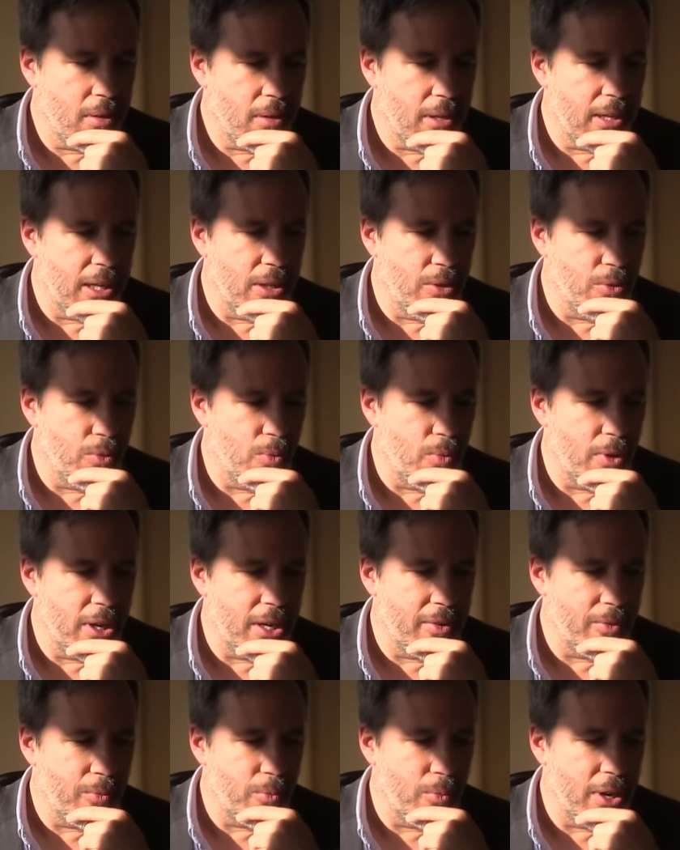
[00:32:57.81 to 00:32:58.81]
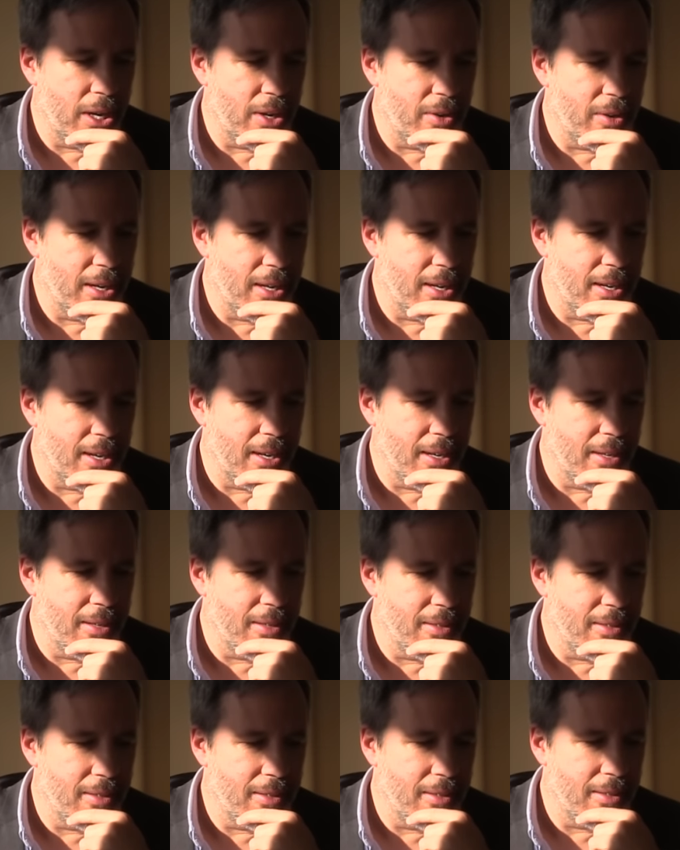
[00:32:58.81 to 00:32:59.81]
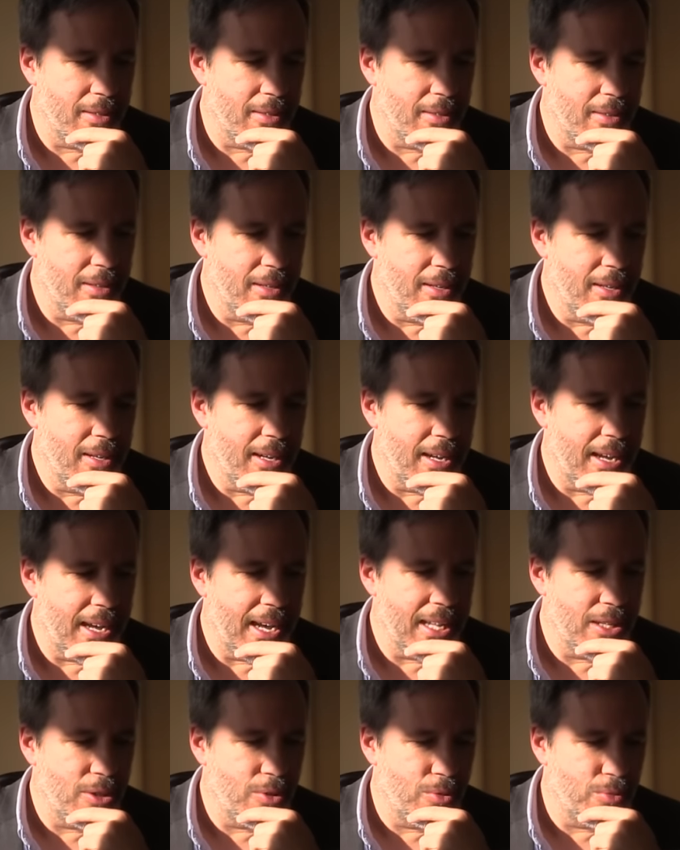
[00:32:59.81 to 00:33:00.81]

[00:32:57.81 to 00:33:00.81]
I know where, where I, I, uh, had